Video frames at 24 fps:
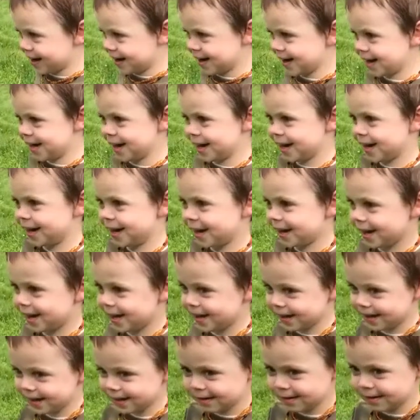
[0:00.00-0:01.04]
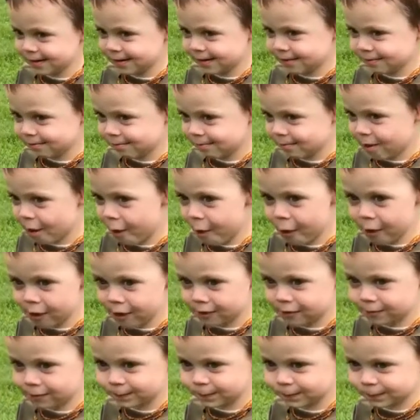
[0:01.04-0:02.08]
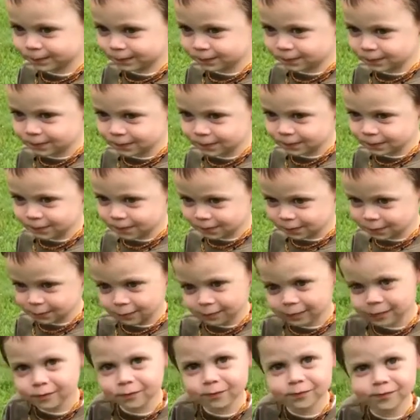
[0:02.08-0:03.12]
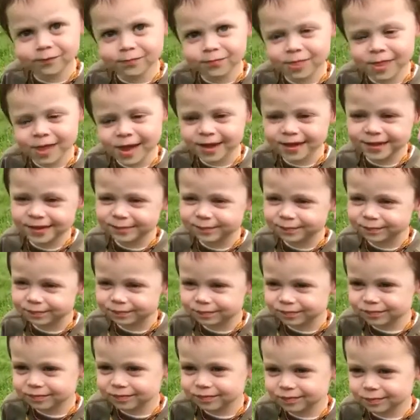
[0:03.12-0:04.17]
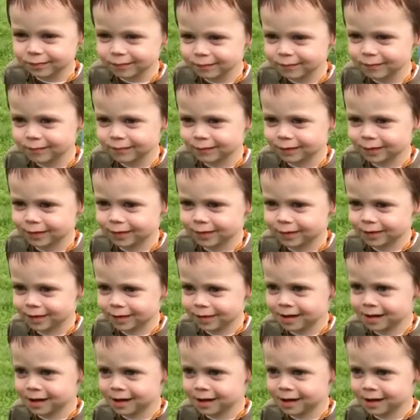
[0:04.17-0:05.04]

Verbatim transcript: Yeah, is it mommy? So can you look at me? Can you tell me what do you love about mommy?